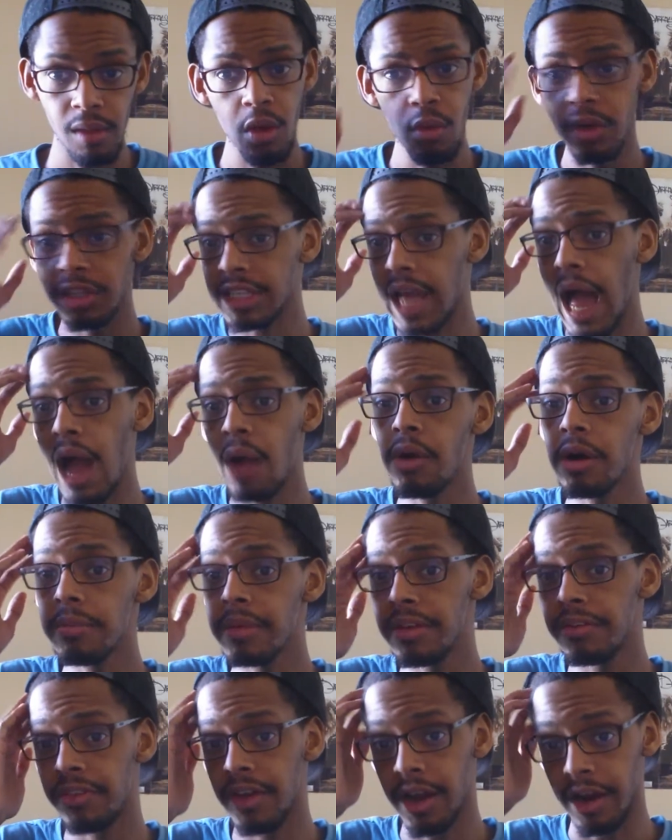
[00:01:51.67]
Which, I will
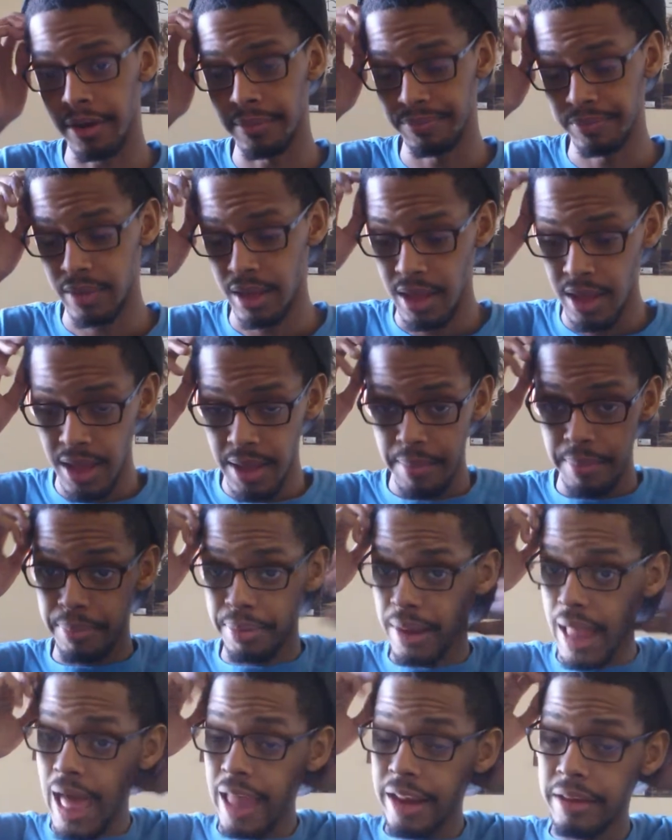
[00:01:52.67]
be fair,
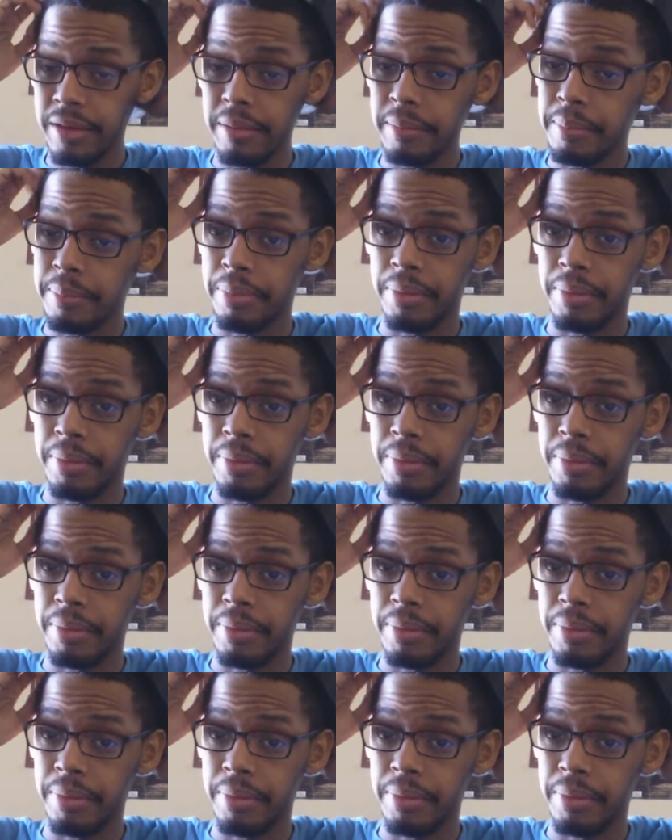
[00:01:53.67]
plot